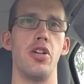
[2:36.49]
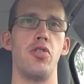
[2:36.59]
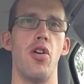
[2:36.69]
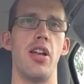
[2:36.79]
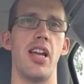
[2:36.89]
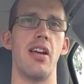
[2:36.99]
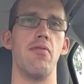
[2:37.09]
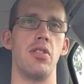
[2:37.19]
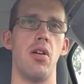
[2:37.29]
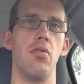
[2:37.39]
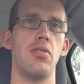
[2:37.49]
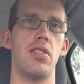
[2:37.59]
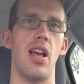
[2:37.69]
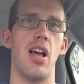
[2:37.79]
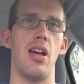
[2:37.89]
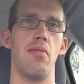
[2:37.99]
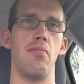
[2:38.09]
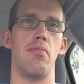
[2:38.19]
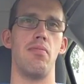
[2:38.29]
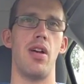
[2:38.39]
trying to get results,
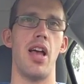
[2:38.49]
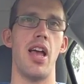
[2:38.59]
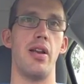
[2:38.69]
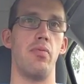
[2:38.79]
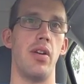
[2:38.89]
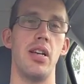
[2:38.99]
and